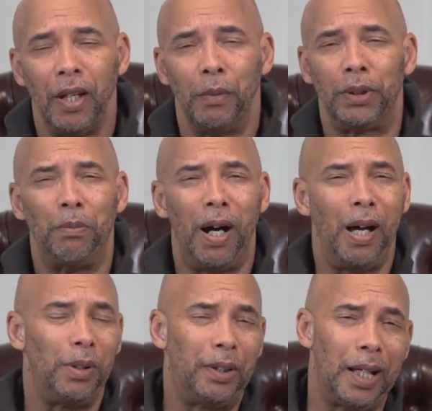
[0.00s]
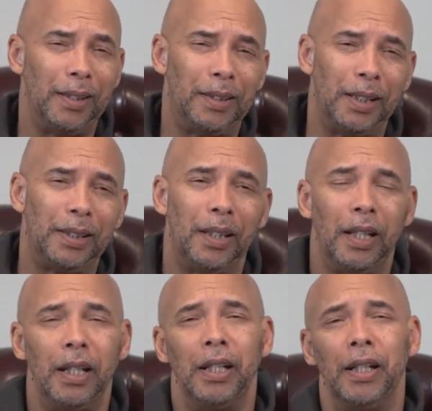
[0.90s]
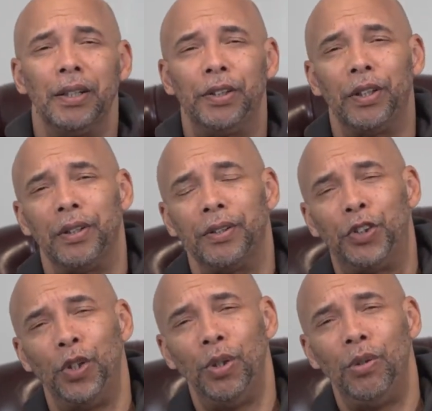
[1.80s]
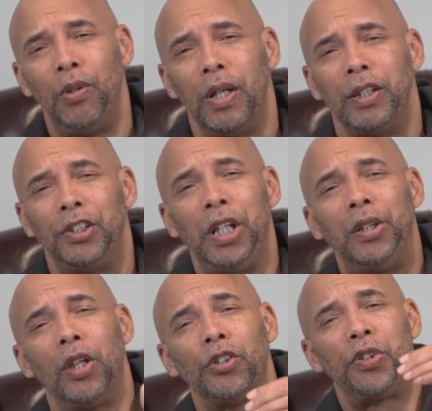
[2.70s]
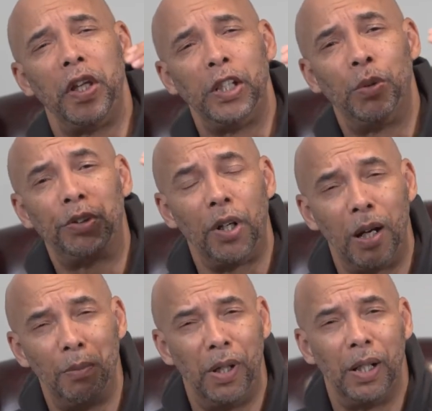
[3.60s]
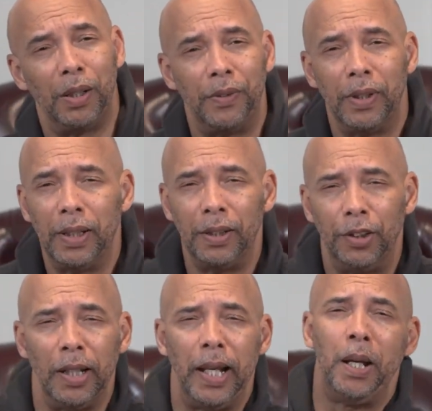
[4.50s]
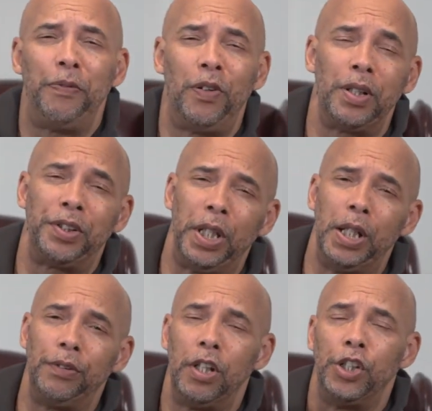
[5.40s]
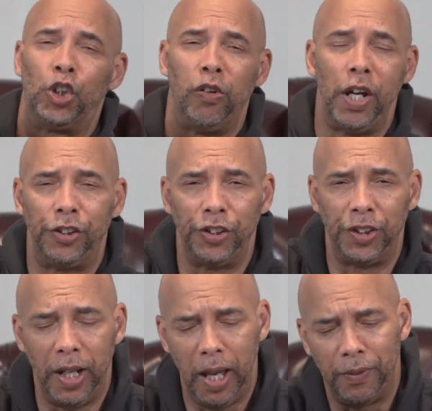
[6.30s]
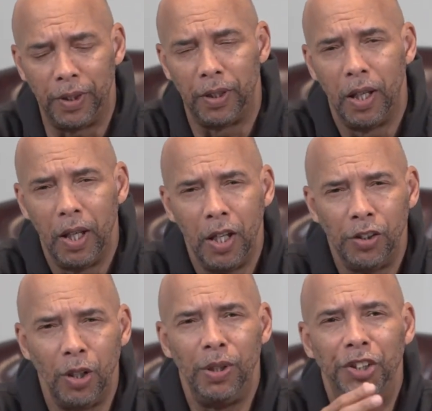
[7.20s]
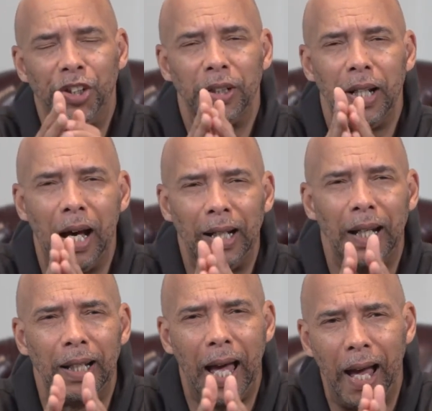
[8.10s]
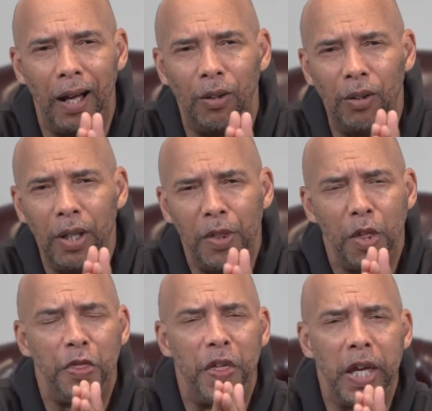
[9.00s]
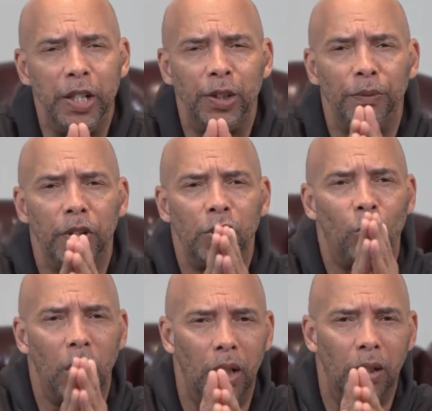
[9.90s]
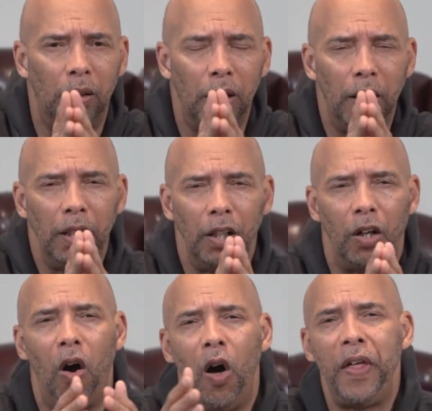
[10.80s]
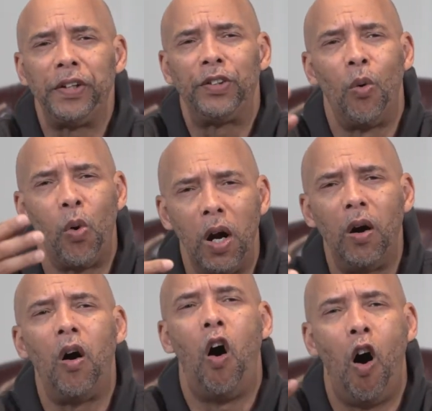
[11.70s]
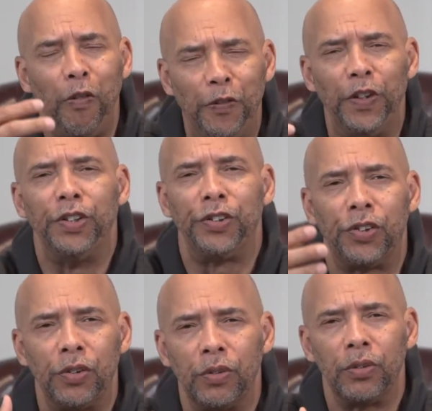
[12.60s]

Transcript: But the Bible tells us to, to seek those things which are above, to lay up for ourselves treasures in heaven. So we should not allow the things of this world and all that the world offers